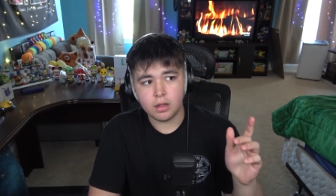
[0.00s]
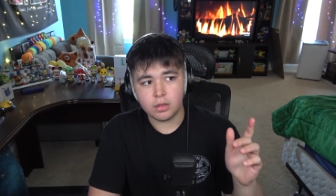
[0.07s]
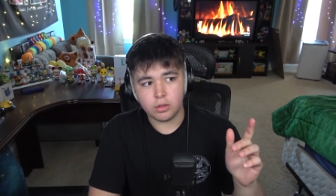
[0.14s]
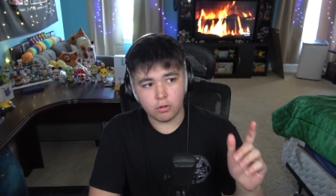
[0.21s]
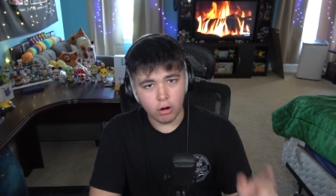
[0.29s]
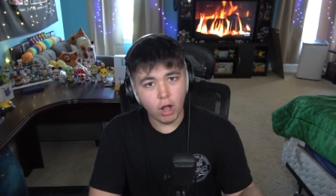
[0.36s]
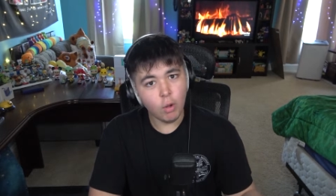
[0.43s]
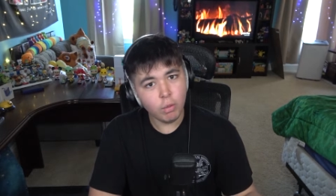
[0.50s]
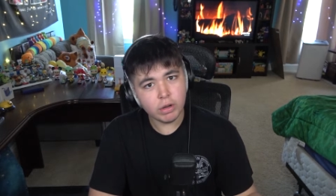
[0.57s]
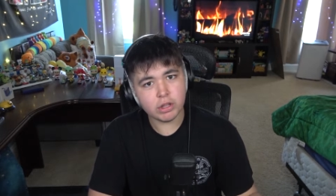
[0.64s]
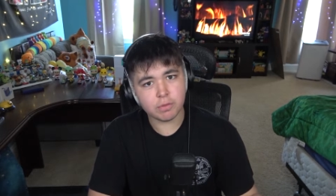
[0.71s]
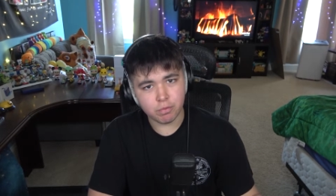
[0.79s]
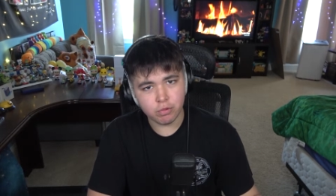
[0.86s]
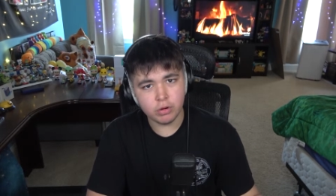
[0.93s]
they're
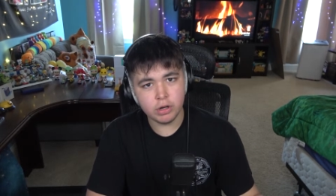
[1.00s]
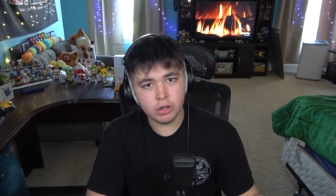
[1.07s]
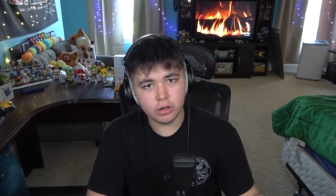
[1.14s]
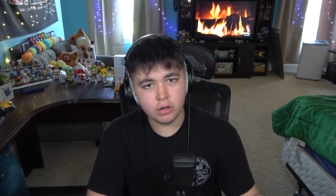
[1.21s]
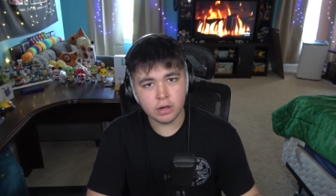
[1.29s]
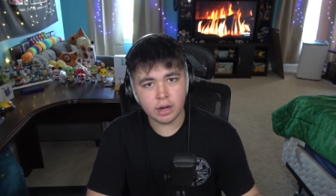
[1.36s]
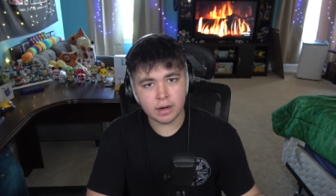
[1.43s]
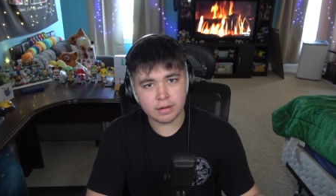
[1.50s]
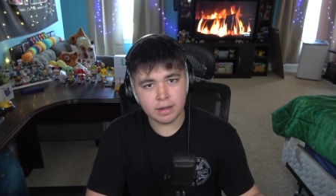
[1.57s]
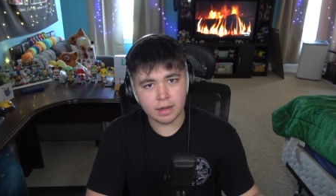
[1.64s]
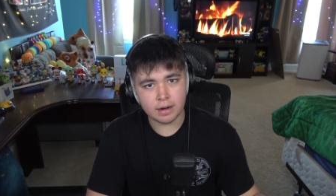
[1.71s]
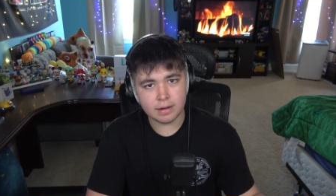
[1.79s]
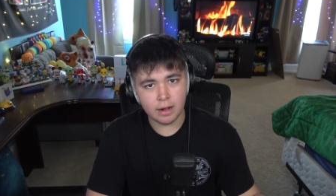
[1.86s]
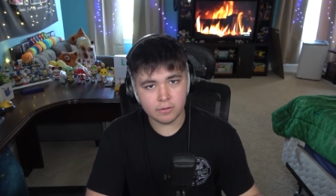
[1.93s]
always pretty good
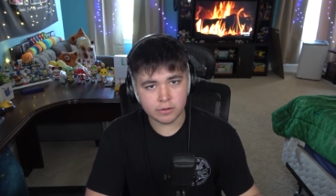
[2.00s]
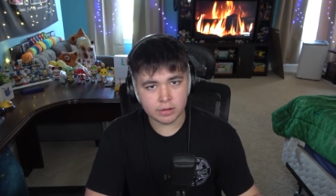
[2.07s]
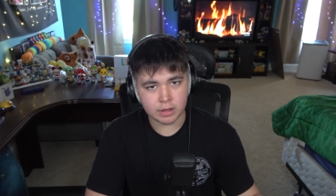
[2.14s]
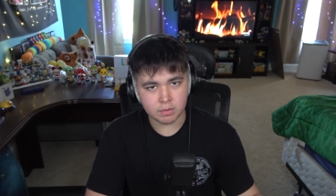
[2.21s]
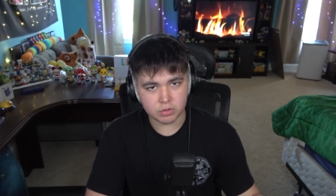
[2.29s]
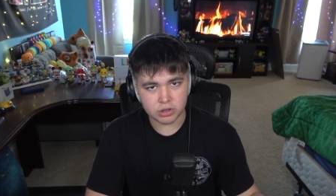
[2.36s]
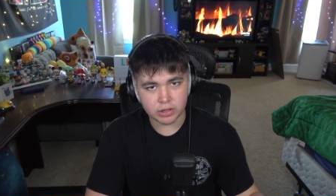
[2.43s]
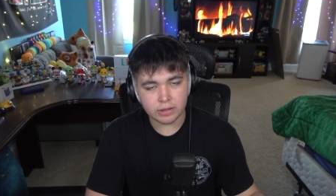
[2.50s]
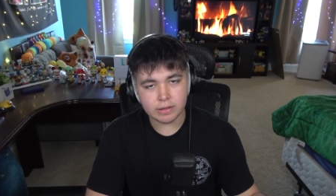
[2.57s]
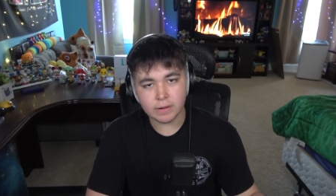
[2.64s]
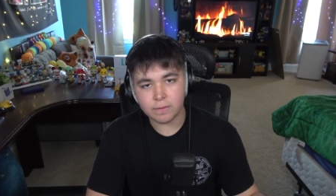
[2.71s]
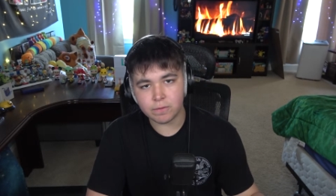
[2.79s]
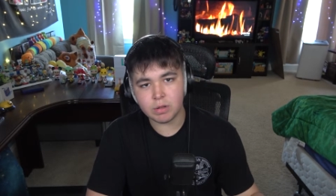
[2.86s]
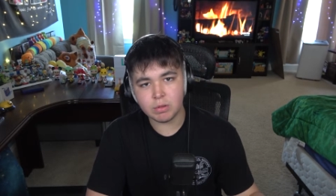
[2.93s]
at announcing them just
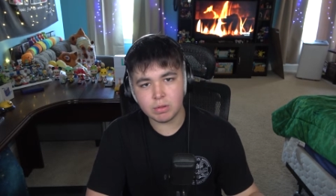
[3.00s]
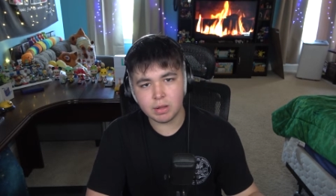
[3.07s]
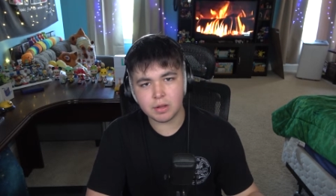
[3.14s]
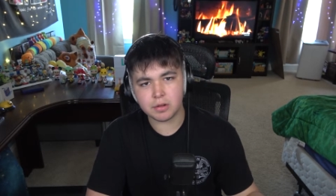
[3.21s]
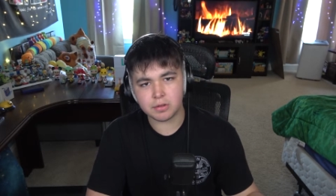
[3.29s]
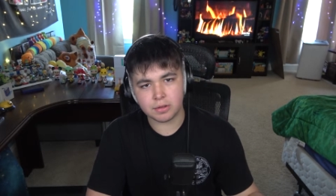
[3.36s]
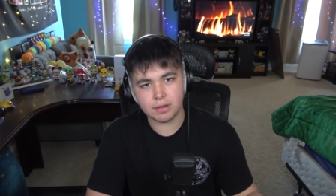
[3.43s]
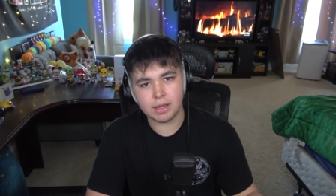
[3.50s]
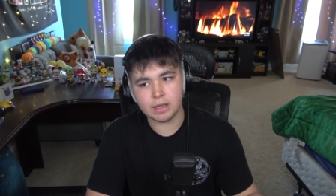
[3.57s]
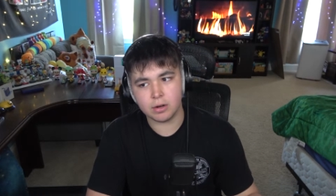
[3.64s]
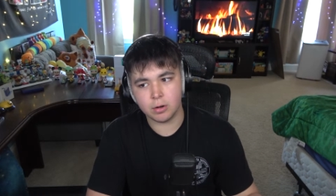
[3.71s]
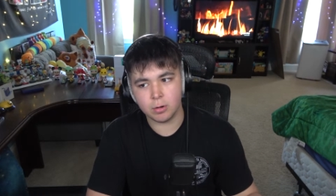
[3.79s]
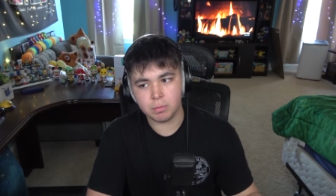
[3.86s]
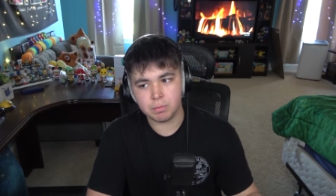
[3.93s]
a few years
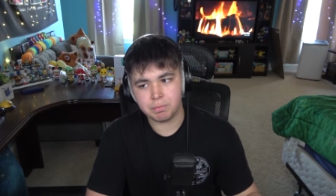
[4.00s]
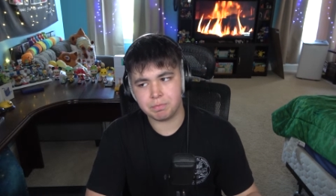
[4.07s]
later,